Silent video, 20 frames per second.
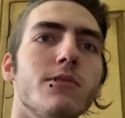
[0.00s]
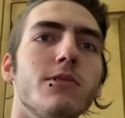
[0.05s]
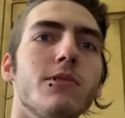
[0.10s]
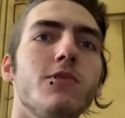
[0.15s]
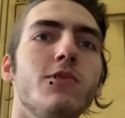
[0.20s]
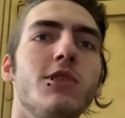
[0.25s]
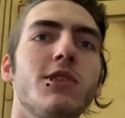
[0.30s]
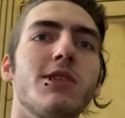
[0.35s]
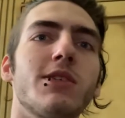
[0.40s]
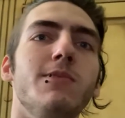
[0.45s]

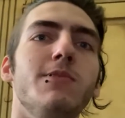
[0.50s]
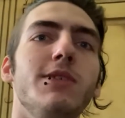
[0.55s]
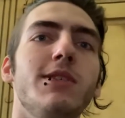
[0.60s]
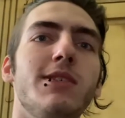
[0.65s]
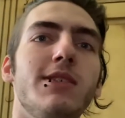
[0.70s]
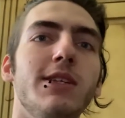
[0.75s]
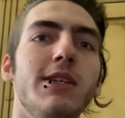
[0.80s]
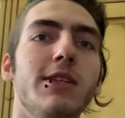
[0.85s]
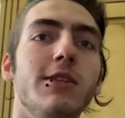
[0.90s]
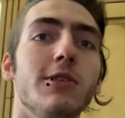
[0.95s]
which can be
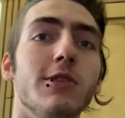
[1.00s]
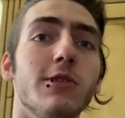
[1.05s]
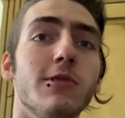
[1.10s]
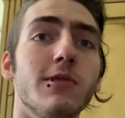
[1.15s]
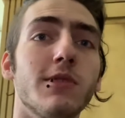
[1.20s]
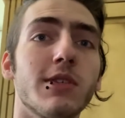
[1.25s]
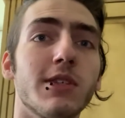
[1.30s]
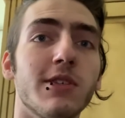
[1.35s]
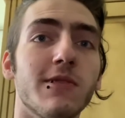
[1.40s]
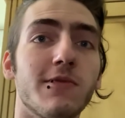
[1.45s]
seen in those
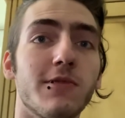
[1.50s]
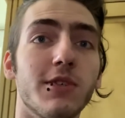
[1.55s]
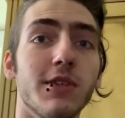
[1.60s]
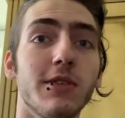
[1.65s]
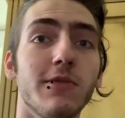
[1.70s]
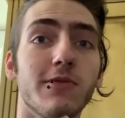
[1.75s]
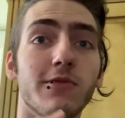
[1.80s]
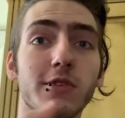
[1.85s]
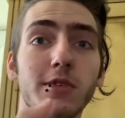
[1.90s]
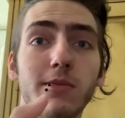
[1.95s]
suffering
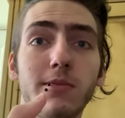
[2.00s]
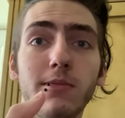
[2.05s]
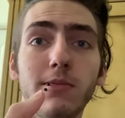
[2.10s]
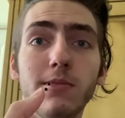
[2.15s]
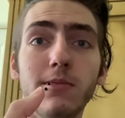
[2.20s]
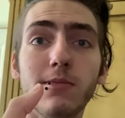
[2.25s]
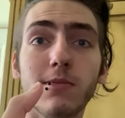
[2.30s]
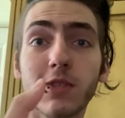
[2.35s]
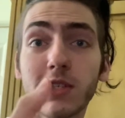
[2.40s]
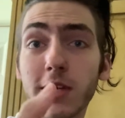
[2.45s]
from
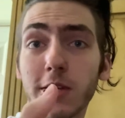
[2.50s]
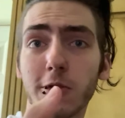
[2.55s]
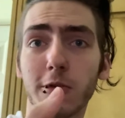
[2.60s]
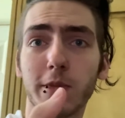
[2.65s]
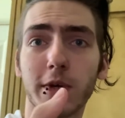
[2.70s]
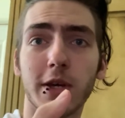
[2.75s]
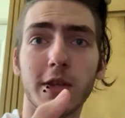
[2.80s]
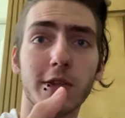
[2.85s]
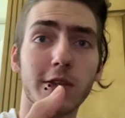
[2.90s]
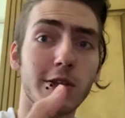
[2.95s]

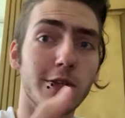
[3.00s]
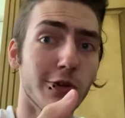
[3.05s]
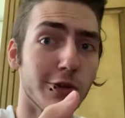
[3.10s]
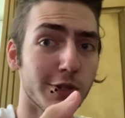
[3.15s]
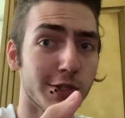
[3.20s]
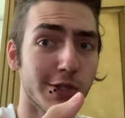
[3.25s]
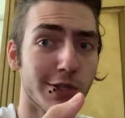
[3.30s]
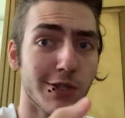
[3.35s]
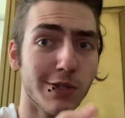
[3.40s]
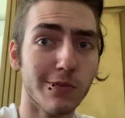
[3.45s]
psychopathy,
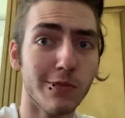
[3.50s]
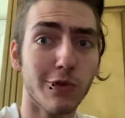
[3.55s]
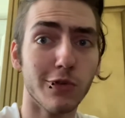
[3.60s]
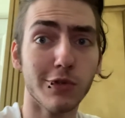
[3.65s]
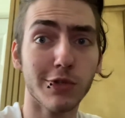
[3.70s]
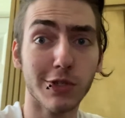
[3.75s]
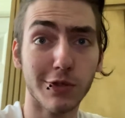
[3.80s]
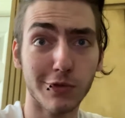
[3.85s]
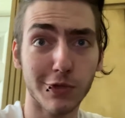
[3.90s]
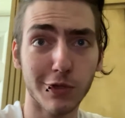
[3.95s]
narcissism, or
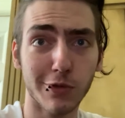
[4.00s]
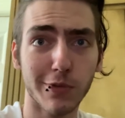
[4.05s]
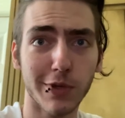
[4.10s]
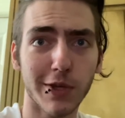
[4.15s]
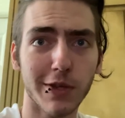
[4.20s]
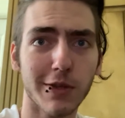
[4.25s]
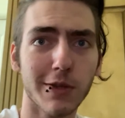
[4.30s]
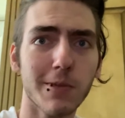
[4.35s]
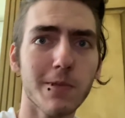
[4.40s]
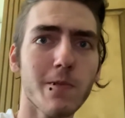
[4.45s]

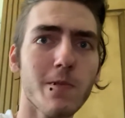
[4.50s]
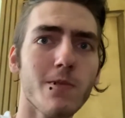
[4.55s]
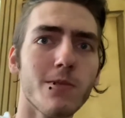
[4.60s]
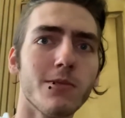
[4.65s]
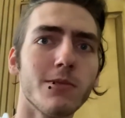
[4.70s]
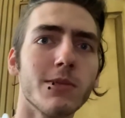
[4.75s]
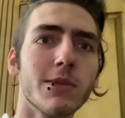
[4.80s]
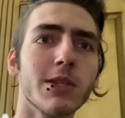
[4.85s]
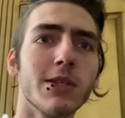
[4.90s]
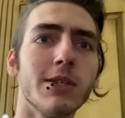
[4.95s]
sociopathy.
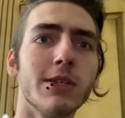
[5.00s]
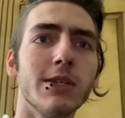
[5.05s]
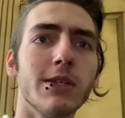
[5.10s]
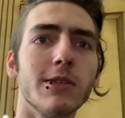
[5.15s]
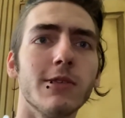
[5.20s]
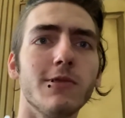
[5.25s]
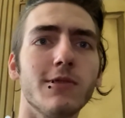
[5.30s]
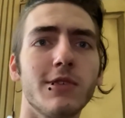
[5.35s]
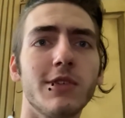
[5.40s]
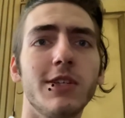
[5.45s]

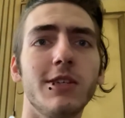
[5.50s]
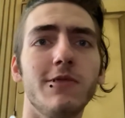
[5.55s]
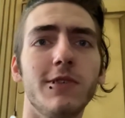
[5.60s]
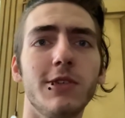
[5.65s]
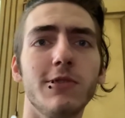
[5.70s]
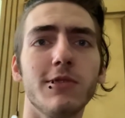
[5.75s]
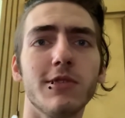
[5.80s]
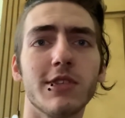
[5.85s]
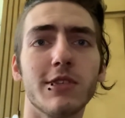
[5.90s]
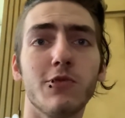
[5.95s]
Those are
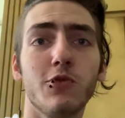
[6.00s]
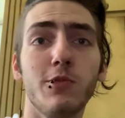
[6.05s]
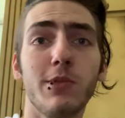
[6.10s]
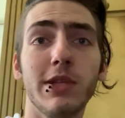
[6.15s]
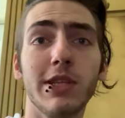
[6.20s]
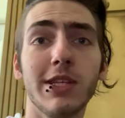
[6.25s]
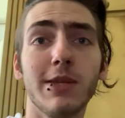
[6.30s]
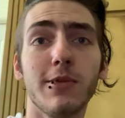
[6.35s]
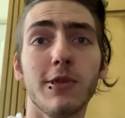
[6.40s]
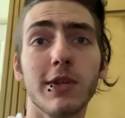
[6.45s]
individuals that would
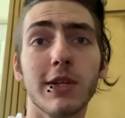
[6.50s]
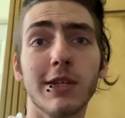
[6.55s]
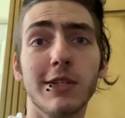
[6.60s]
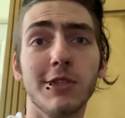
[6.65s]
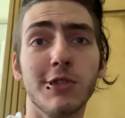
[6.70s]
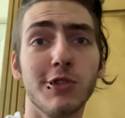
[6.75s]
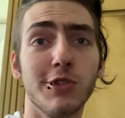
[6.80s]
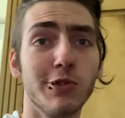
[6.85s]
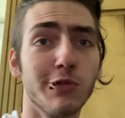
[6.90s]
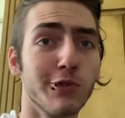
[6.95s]
be labeled
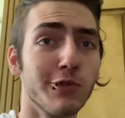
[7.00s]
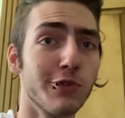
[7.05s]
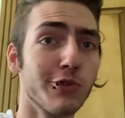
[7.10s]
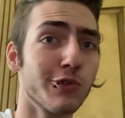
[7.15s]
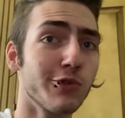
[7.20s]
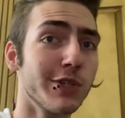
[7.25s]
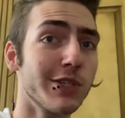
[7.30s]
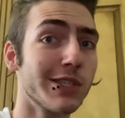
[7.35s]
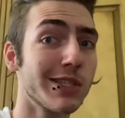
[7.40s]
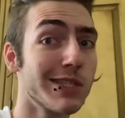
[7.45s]
as 0
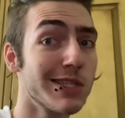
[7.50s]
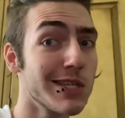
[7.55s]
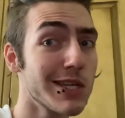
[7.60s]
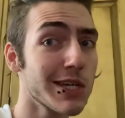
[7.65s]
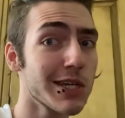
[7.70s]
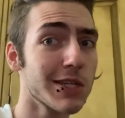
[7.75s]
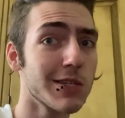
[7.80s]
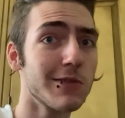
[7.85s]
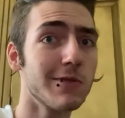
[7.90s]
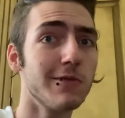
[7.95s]
degrees
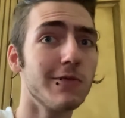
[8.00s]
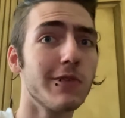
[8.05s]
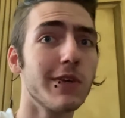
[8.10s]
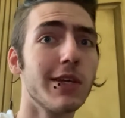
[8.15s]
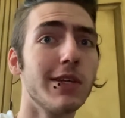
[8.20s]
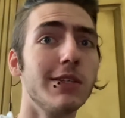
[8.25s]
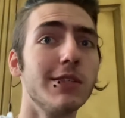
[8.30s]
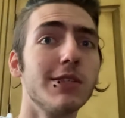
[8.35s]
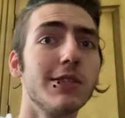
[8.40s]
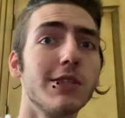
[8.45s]
negative,
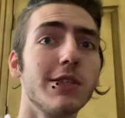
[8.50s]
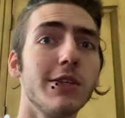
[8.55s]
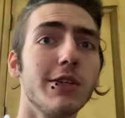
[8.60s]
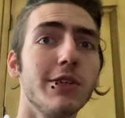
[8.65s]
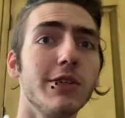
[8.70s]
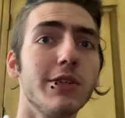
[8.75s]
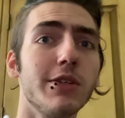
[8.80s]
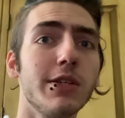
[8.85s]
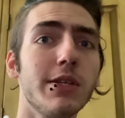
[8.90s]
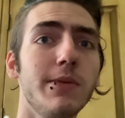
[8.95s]
as
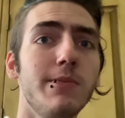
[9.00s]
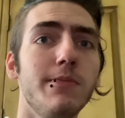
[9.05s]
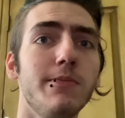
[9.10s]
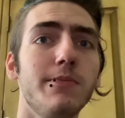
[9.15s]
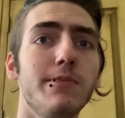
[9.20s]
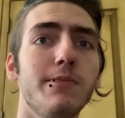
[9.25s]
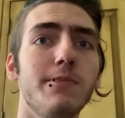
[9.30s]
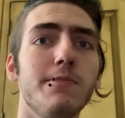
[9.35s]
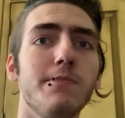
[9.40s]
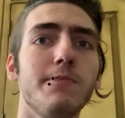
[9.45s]
their
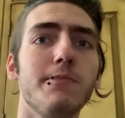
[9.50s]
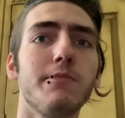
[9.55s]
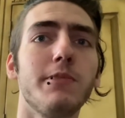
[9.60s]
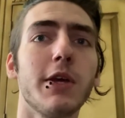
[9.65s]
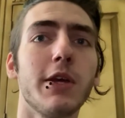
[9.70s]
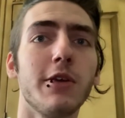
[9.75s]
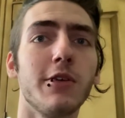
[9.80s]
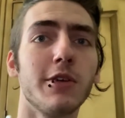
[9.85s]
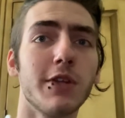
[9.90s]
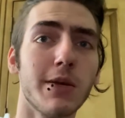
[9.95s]

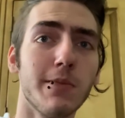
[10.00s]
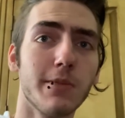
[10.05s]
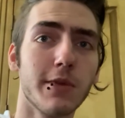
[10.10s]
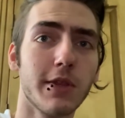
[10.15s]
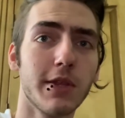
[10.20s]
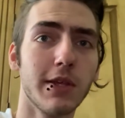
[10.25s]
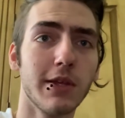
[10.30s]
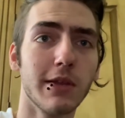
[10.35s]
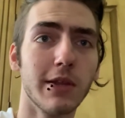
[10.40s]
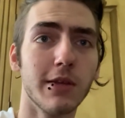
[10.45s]
impaired
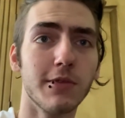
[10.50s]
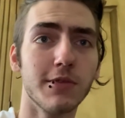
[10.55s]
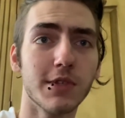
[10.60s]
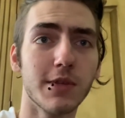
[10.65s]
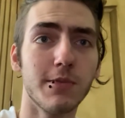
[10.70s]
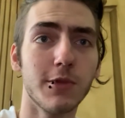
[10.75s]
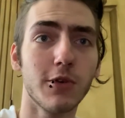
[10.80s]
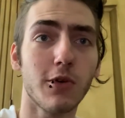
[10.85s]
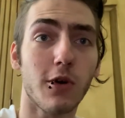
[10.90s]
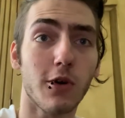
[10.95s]
empathy allows them
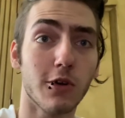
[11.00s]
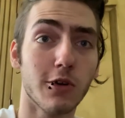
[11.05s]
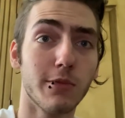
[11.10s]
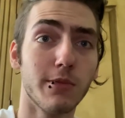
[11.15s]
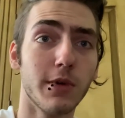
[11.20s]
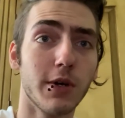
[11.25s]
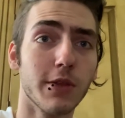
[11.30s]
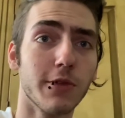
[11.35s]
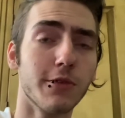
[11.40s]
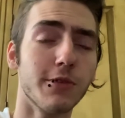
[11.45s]
to harm
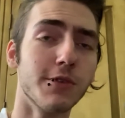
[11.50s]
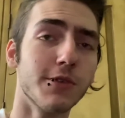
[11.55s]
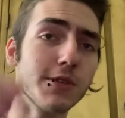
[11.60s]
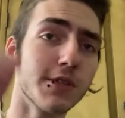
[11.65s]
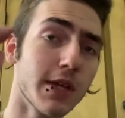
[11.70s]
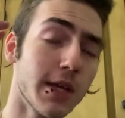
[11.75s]
others.